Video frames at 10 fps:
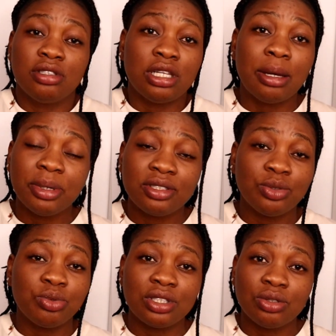the
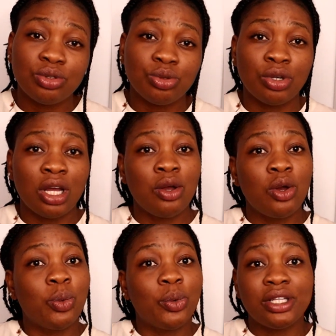embassy will still do
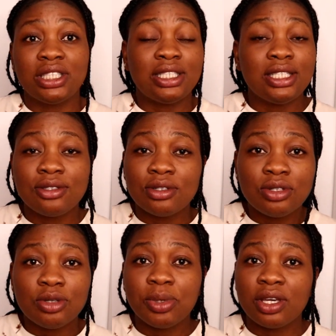what they need to
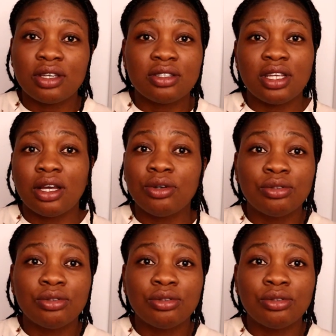do because they are